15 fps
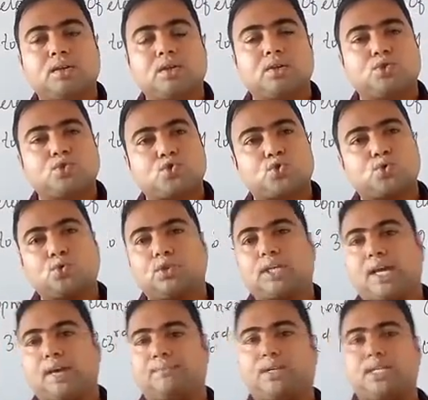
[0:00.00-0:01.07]
So they
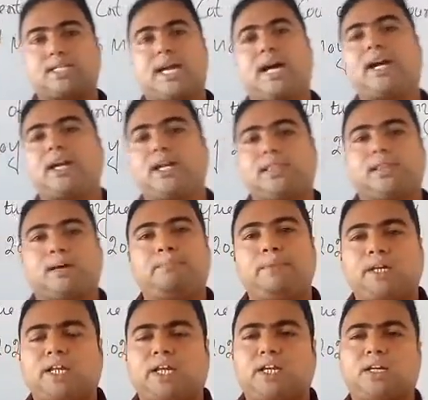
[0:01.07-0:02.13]
have decided in the
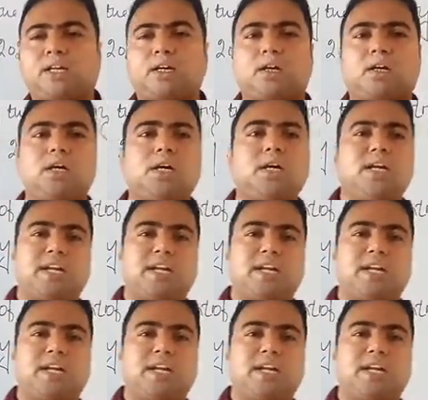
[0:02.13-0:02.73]
meeting,